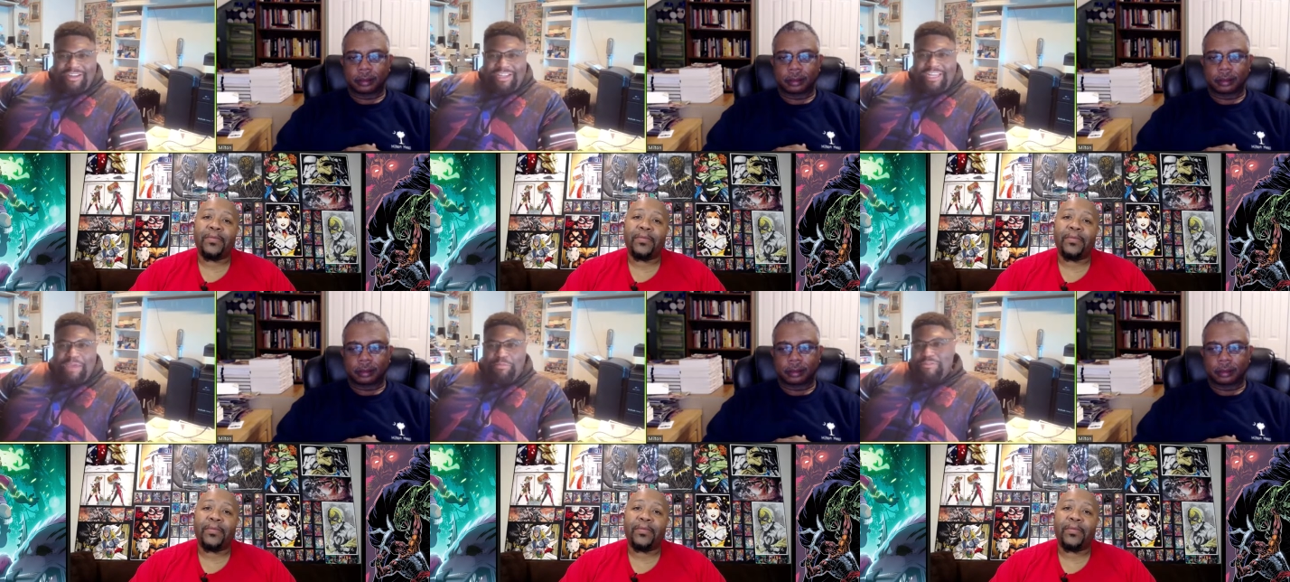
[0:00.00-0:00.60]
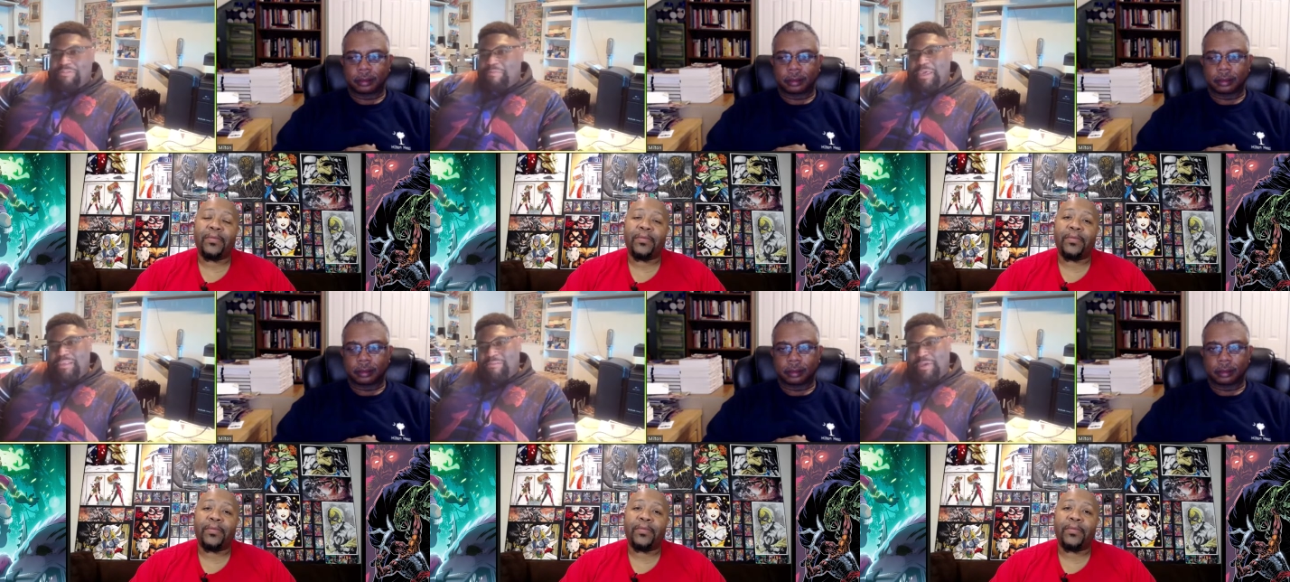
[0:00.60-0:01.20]
Speaker 1: uh, collaborative
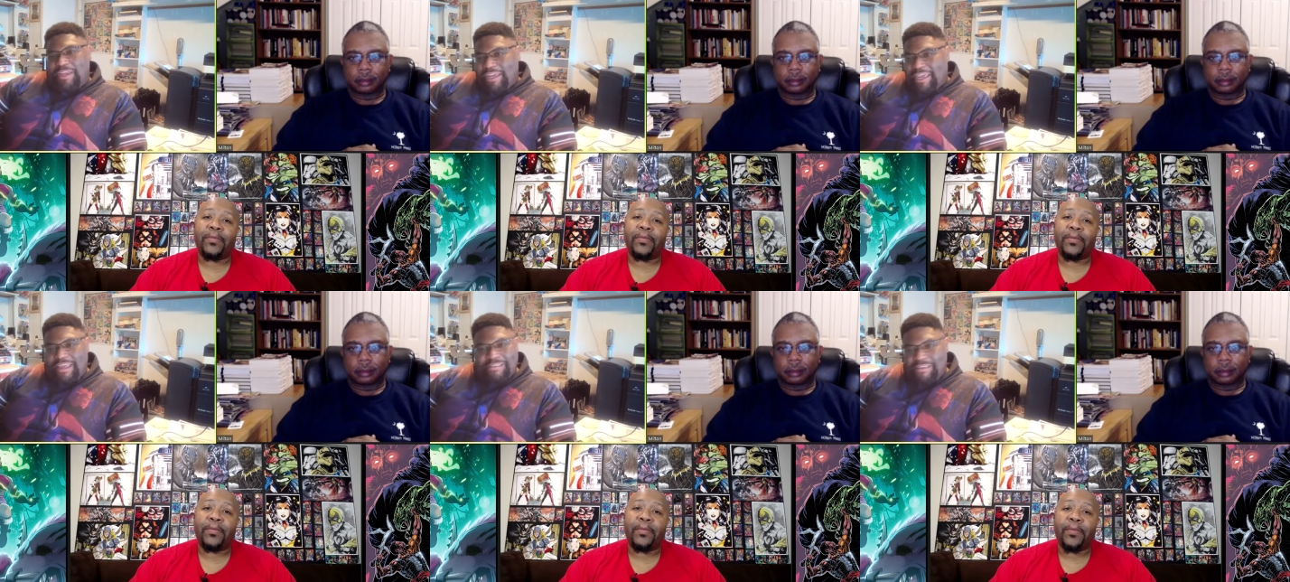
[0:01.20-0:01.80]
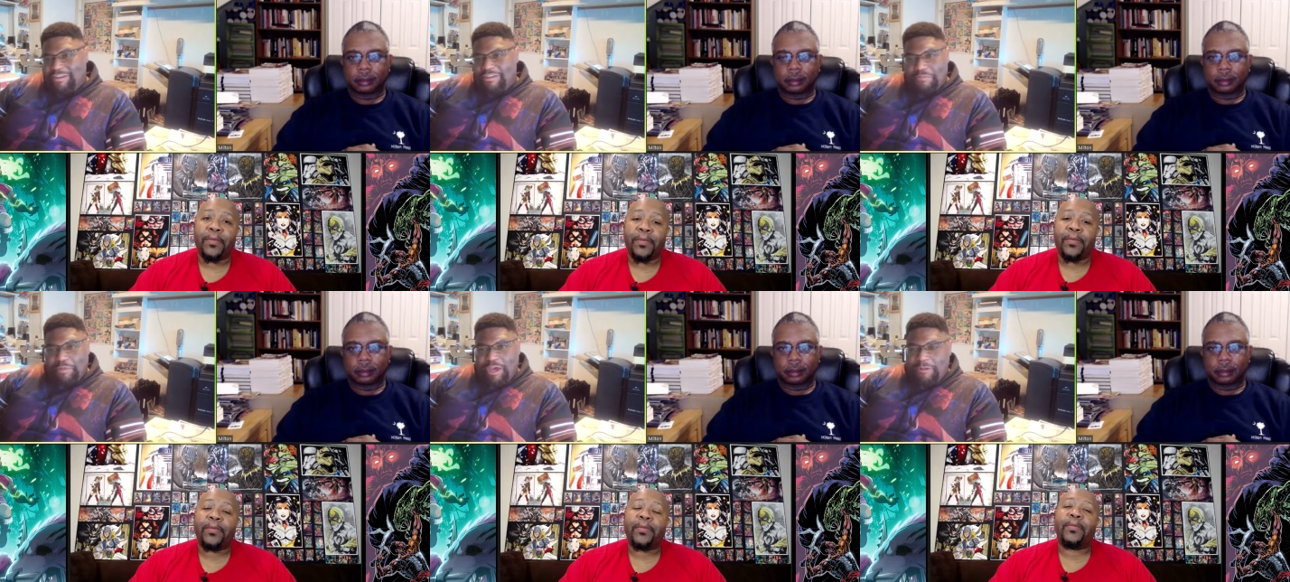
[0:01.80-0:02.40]
space, man. I can't say enough
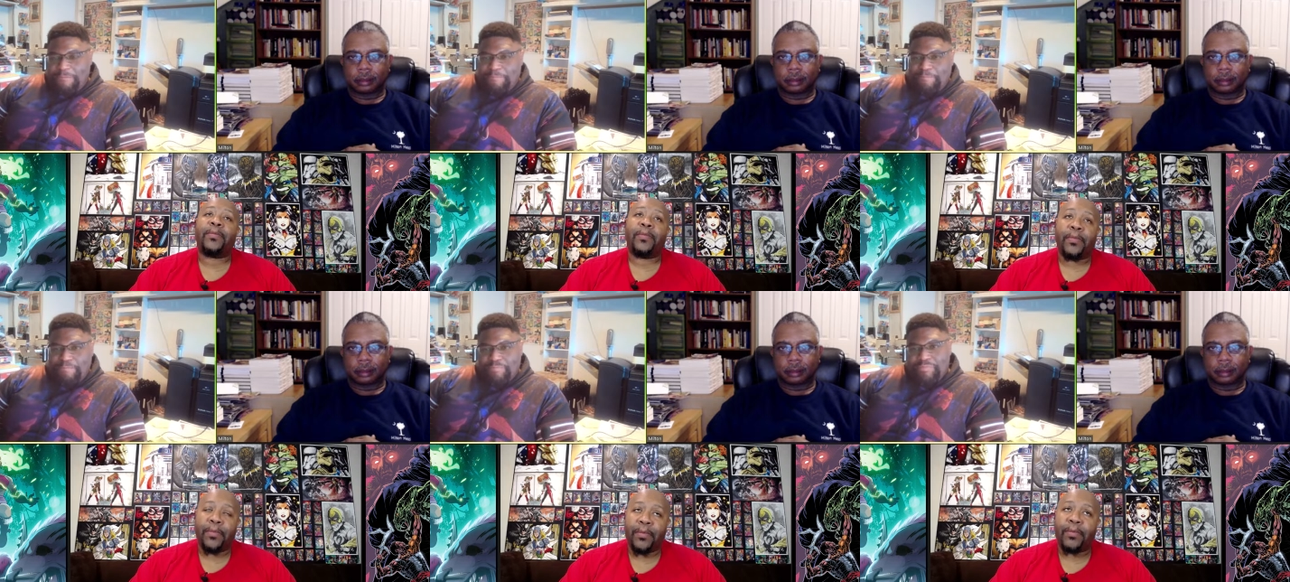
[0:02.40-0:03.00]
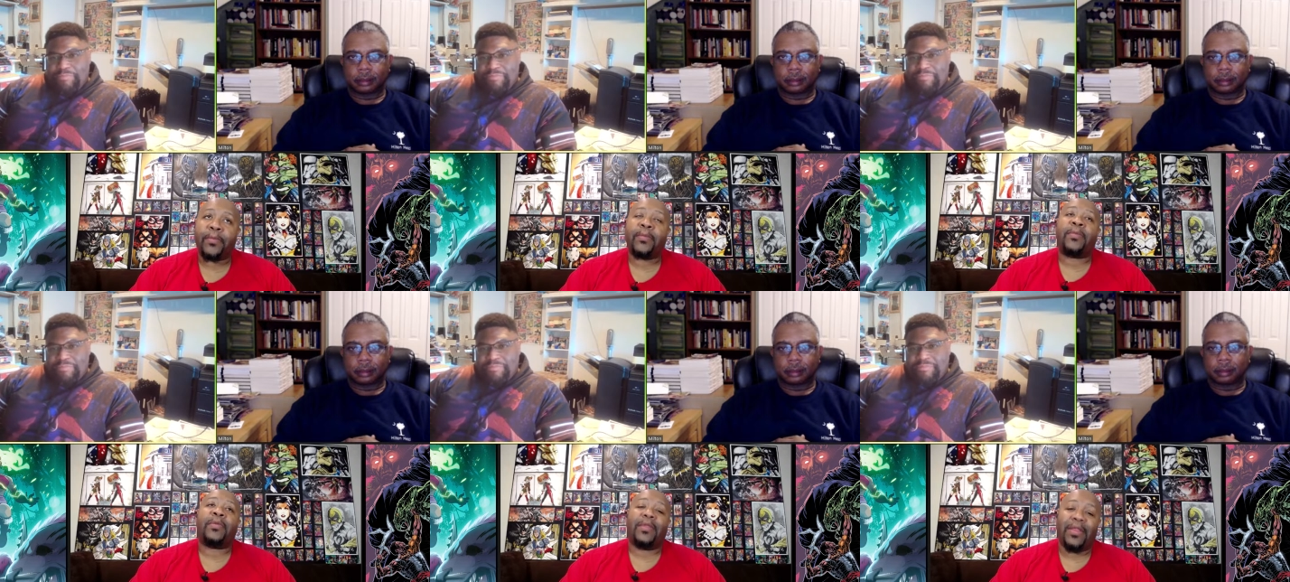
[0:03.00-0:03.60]
about it.
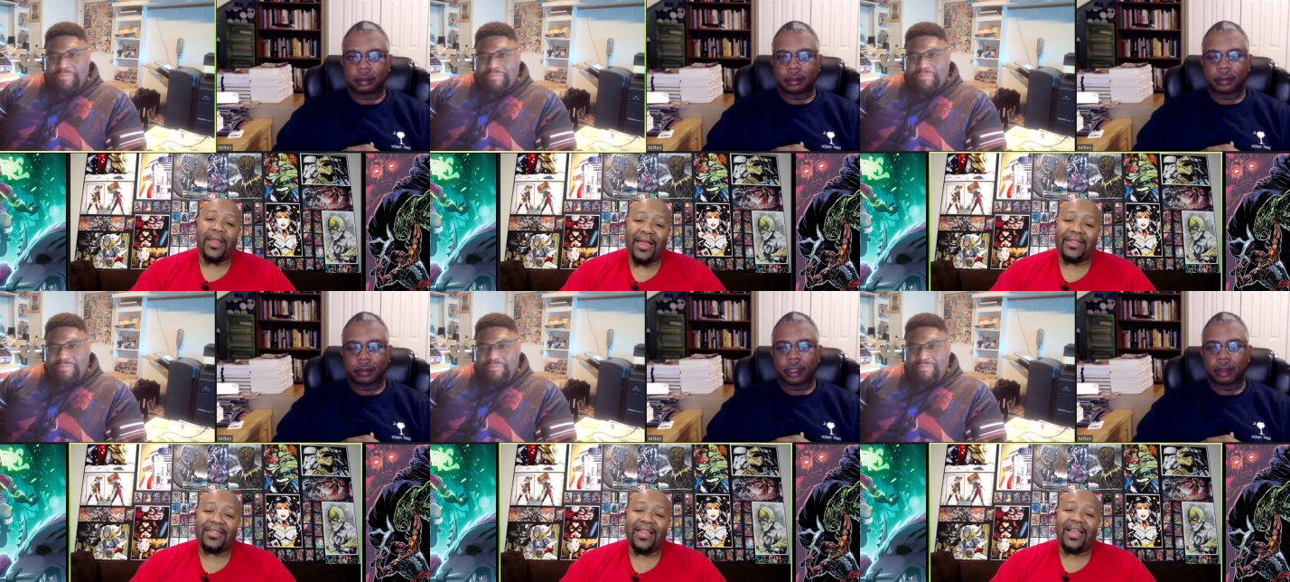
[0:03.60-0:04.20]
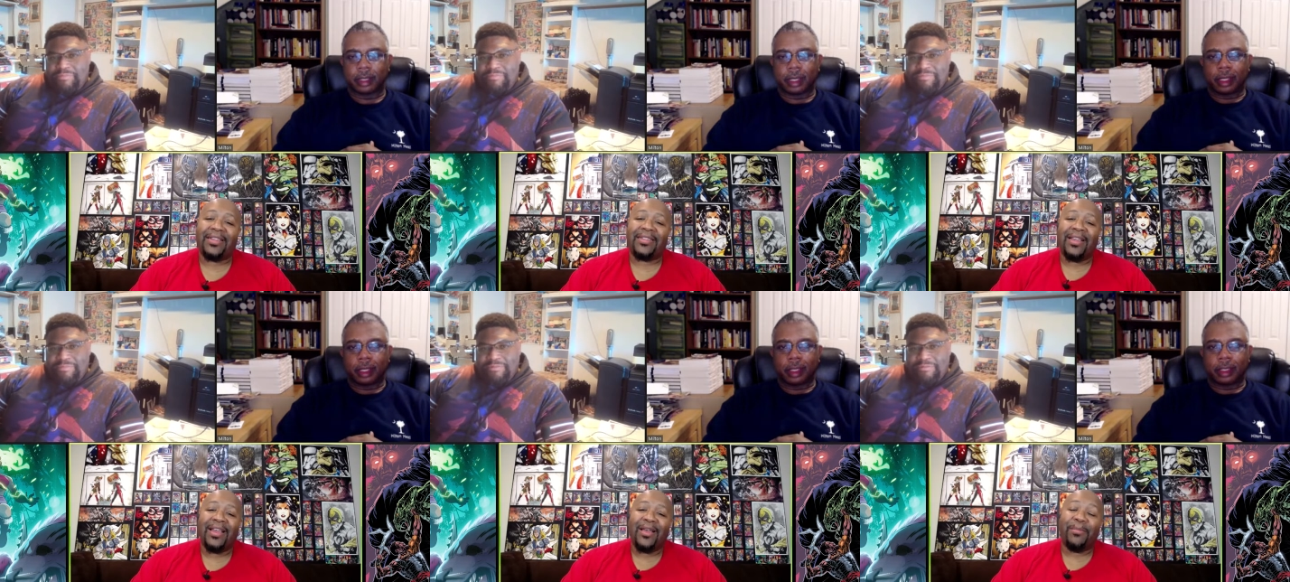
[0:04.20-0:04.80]
Speaker 2: Nice, nice.
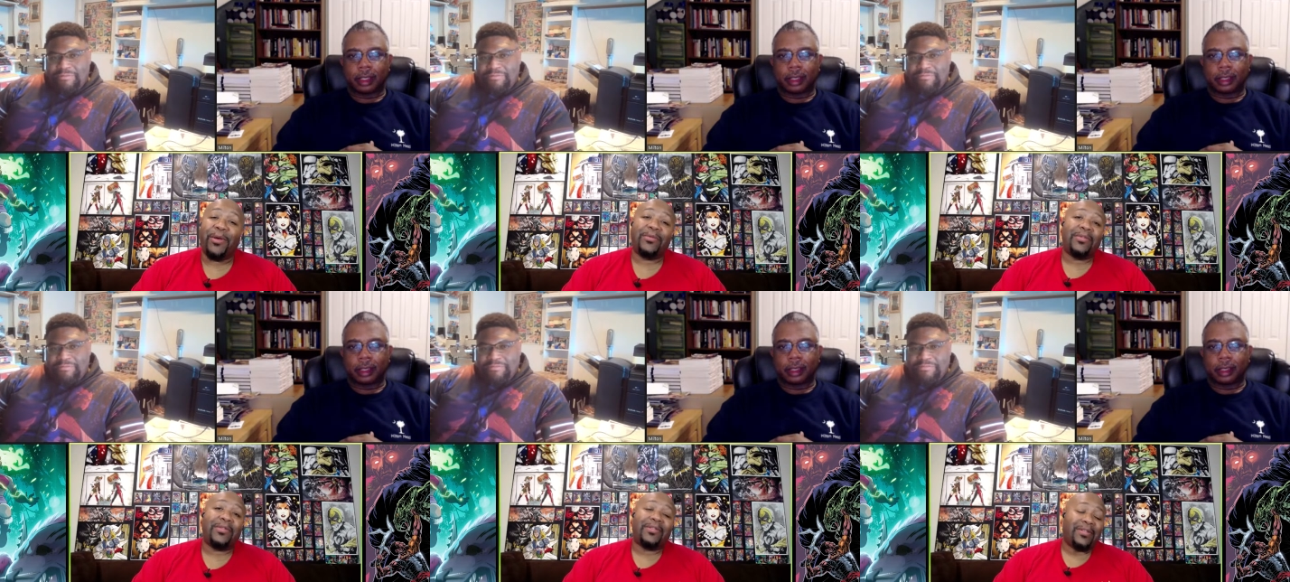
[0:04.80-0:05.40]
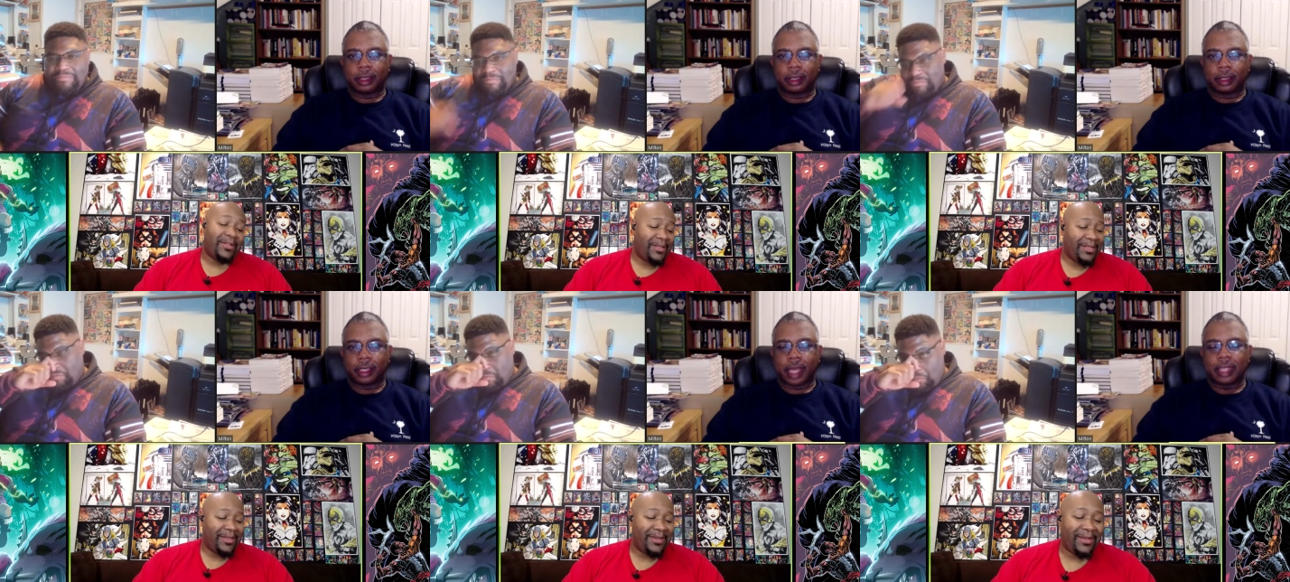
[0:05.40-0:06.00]
Milton?
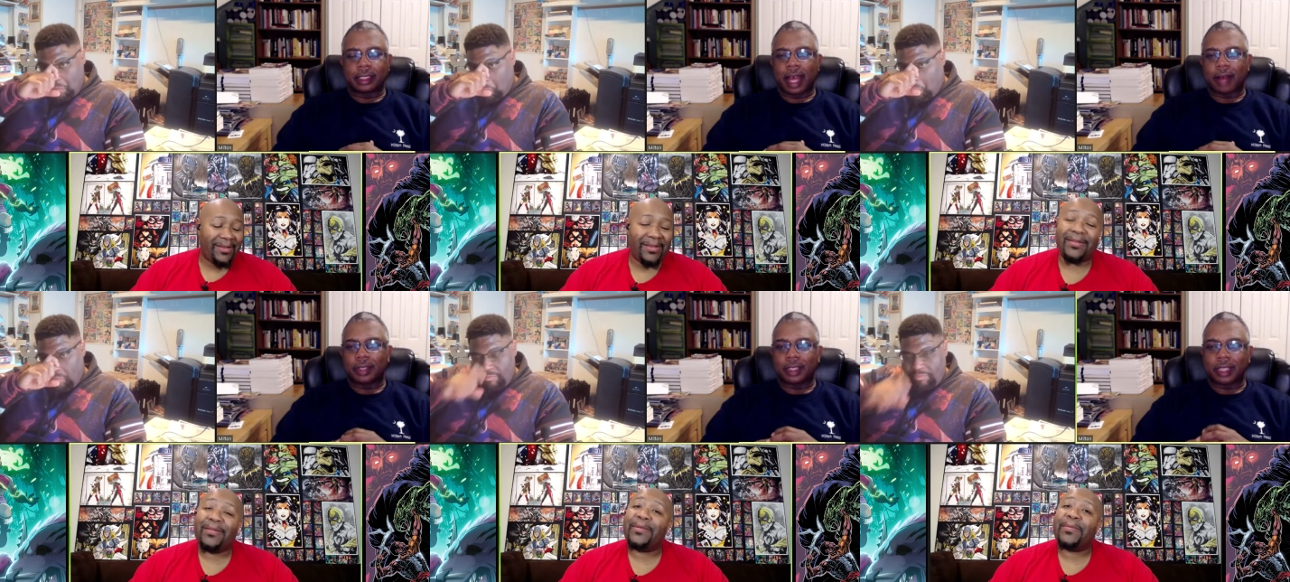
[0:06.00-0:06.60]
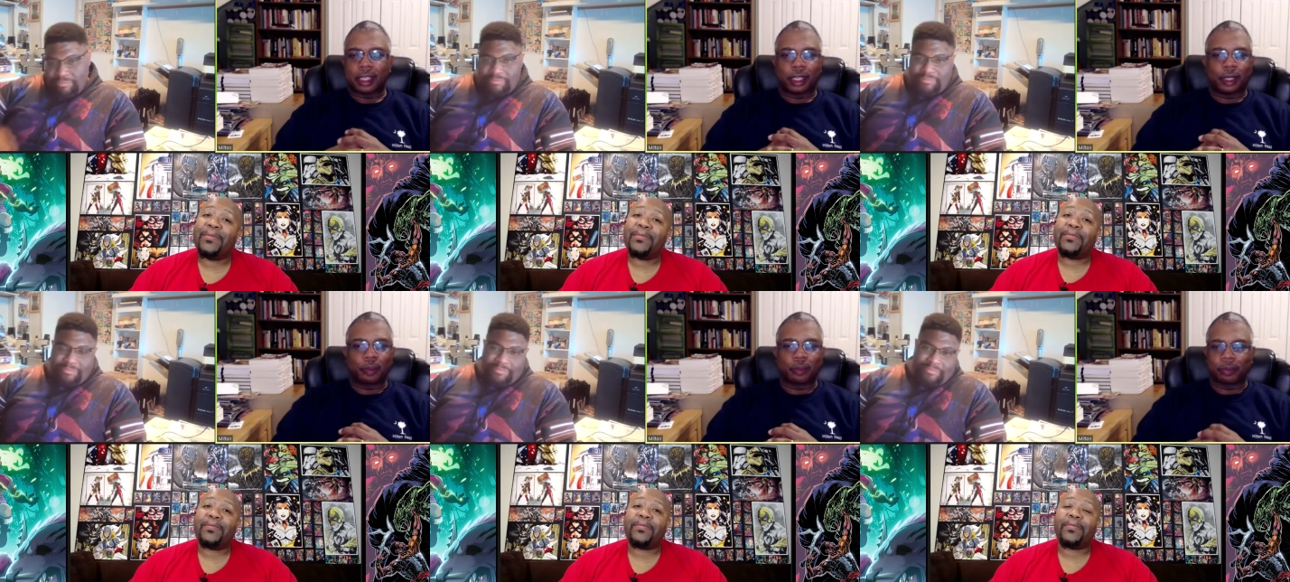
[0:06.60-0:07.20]
Yeah, I, I would say
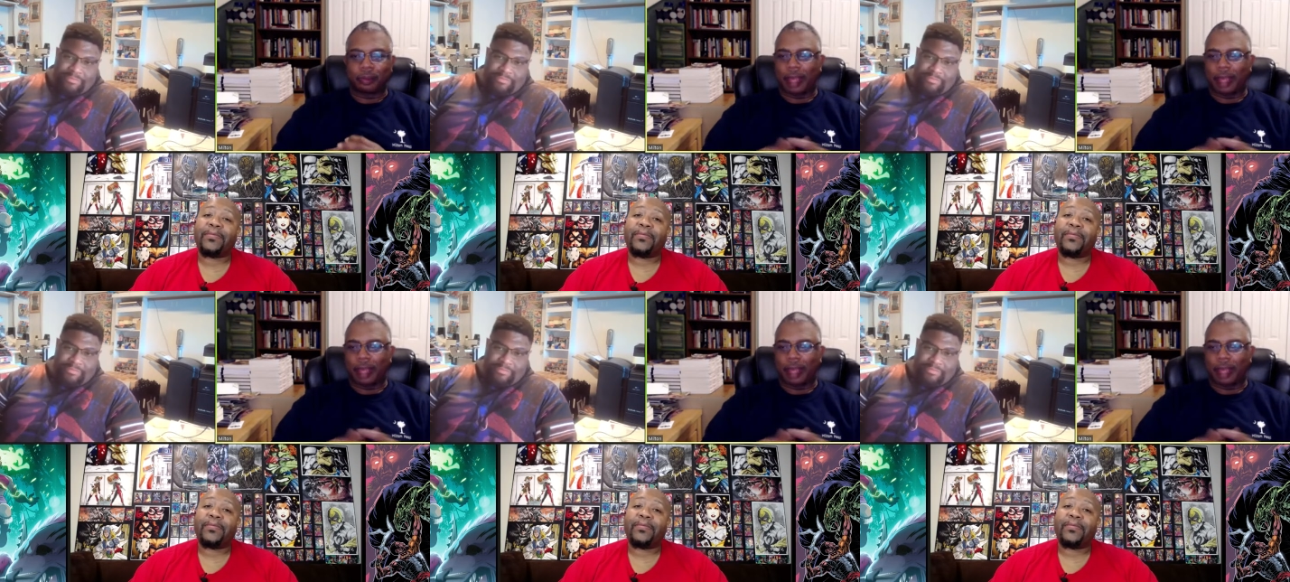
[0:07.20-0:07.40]
um,